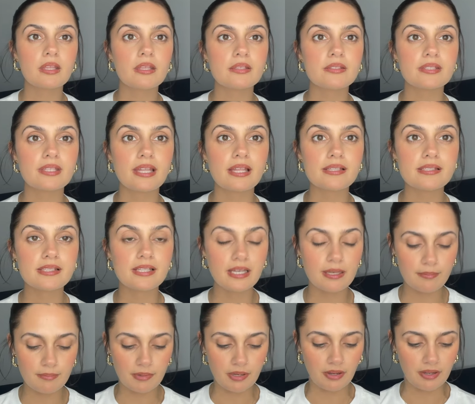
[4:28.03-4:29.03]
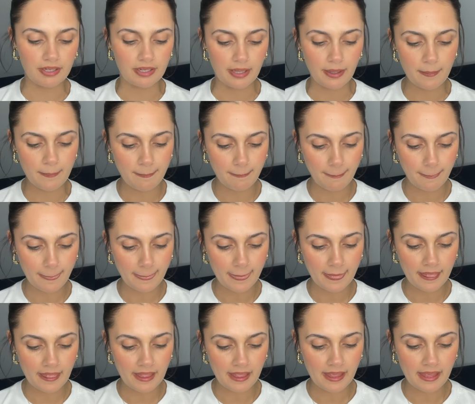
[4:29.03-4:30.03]
So that's lip liner.
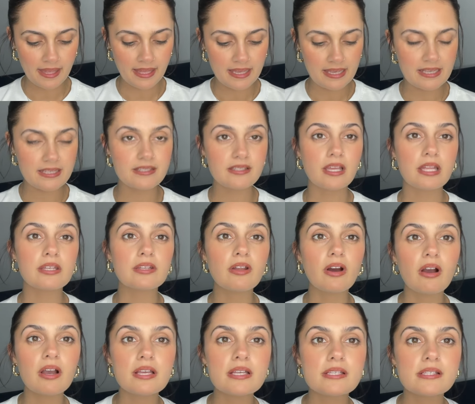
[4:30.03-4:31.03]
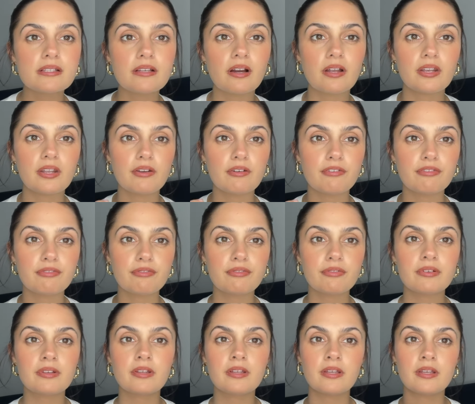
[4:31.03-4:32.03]
It's a nice kind of,
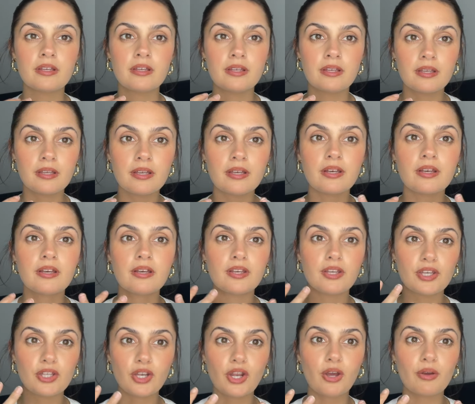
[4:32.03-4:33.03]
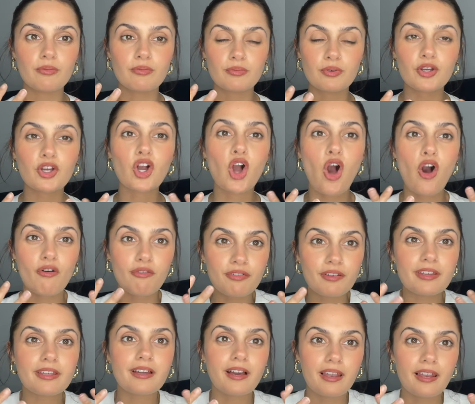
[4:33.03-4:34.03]
you know,
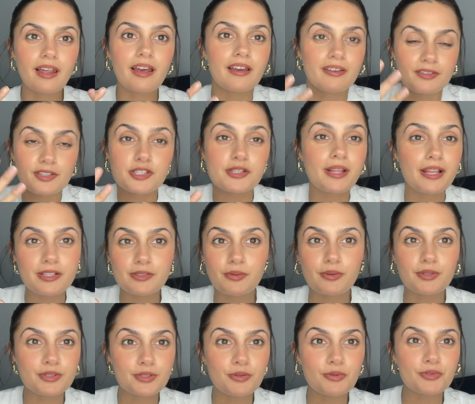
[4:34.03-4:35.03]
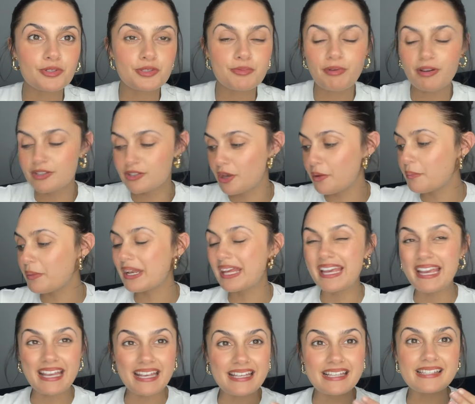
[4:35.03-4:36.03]
coffee colour. That's what it's called, Espresso, but
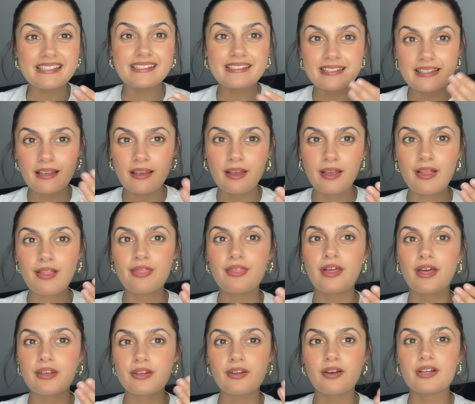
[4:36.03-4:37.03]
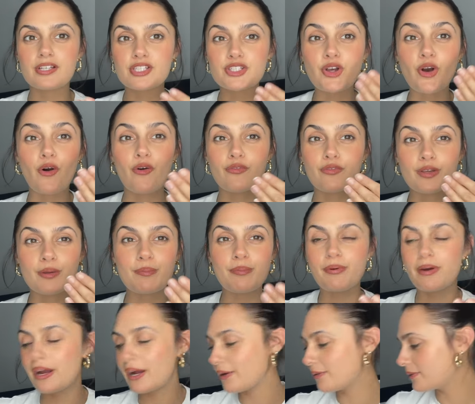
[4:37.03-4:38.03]
it is that nice coffee
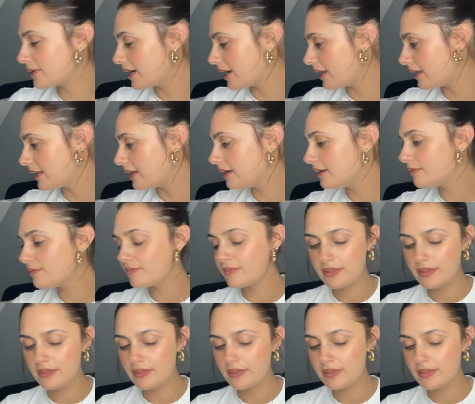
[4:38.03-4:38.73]
brown colour.